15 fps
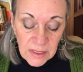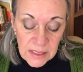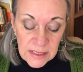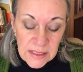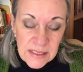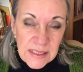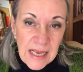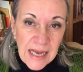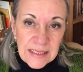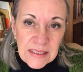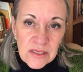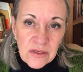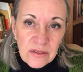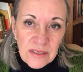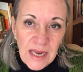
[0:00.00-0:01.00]

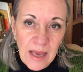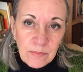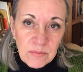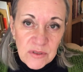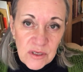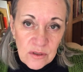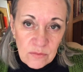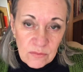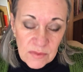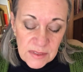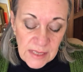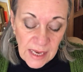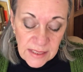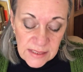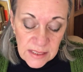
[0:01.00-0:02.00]
Saturn-Neptune
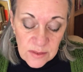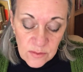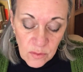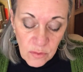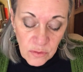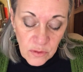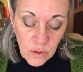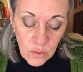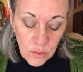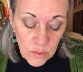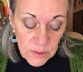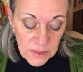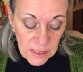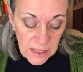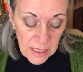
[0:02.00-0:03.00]
sextiles. The
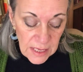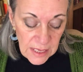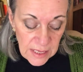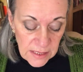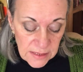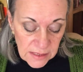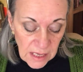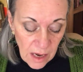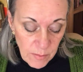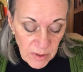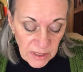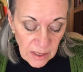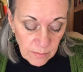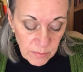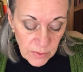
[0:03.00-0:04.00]
third is coming
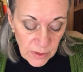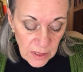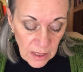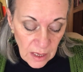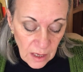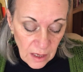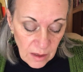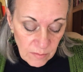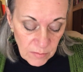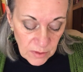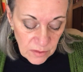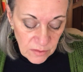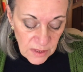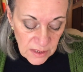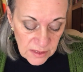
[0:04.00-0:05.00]
up
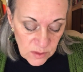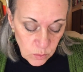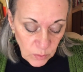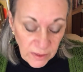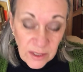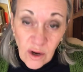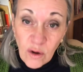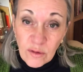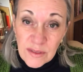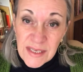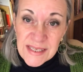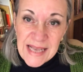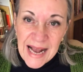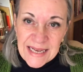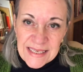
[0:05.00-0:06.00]
this week on
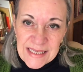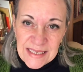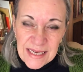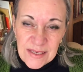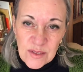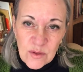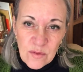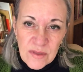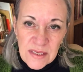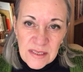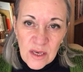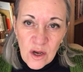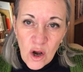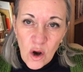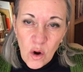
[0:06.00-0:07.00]
Saturday. So this
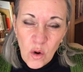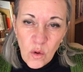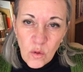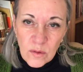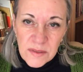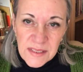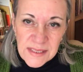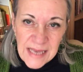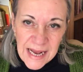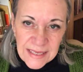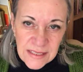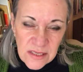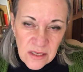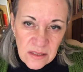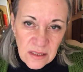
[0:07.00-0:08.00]
whole
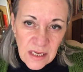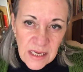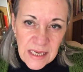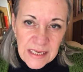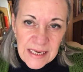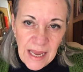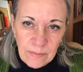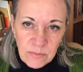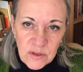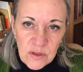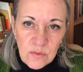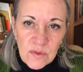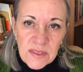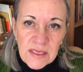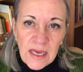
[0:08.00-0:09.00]

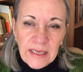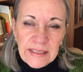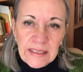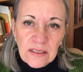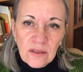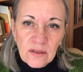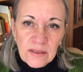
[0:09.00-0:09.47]
Saturn-Neptune cycle